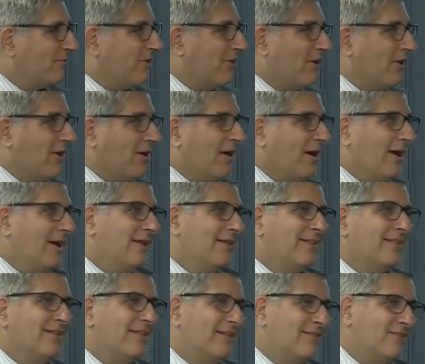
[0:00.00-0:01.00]
are,
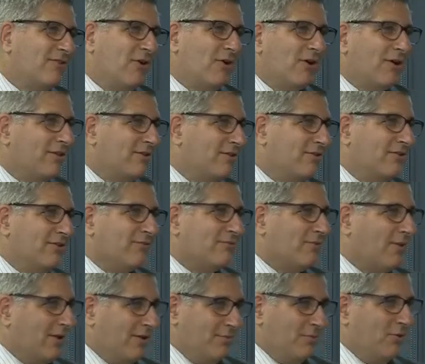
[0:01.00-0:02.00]
it's hard to just
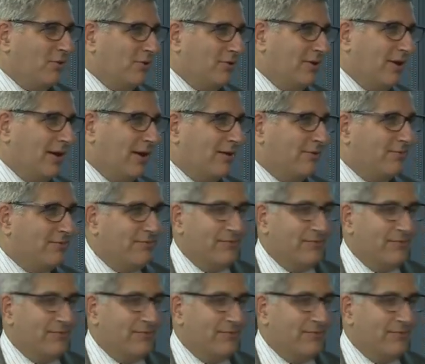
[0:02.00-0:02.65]
write them all down.